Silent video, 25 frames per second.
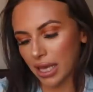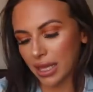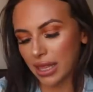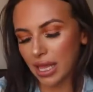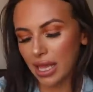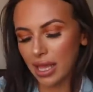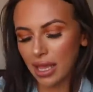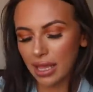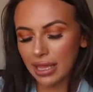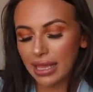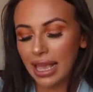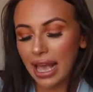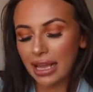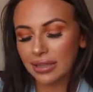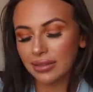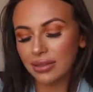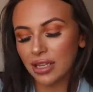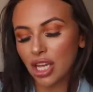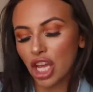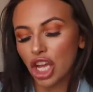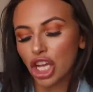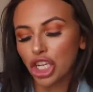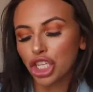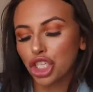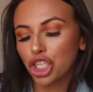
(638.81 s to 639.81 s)
I think,
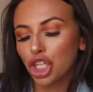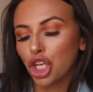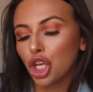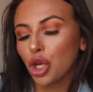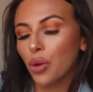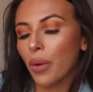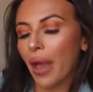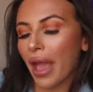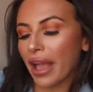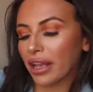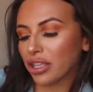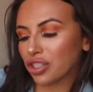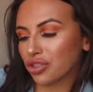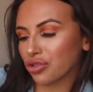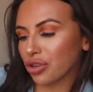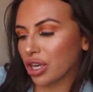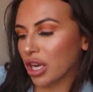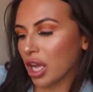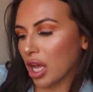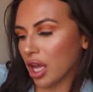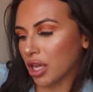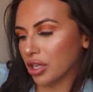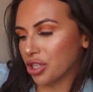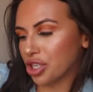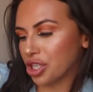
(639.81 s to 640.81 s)
yes, 2 extra
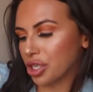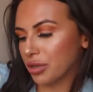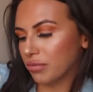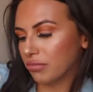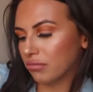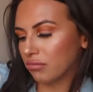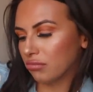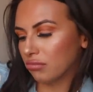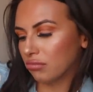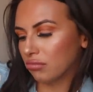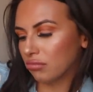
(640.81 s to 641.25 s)
large,